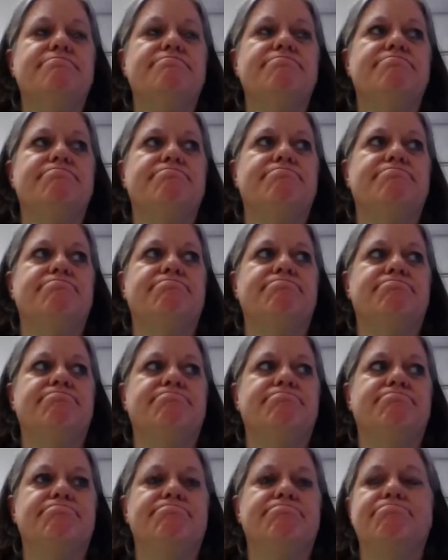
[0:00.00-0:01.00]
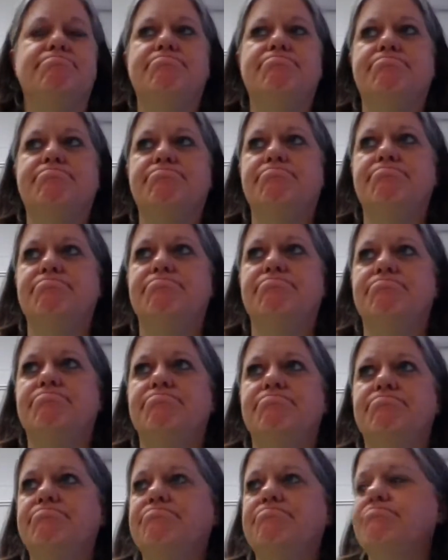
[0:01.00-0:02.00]

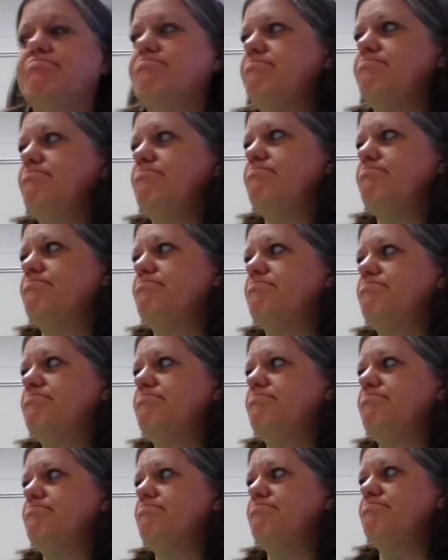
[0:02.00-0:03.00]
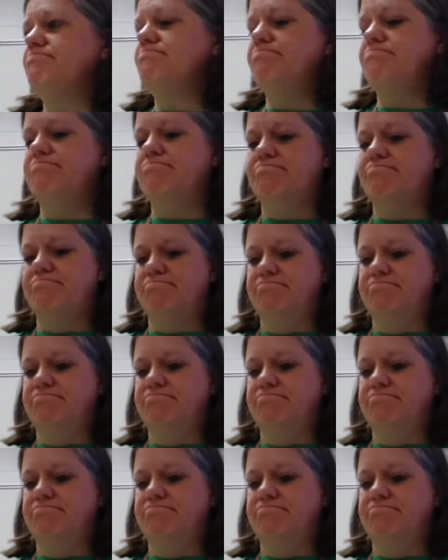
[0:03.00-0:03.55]
Nobody speaks.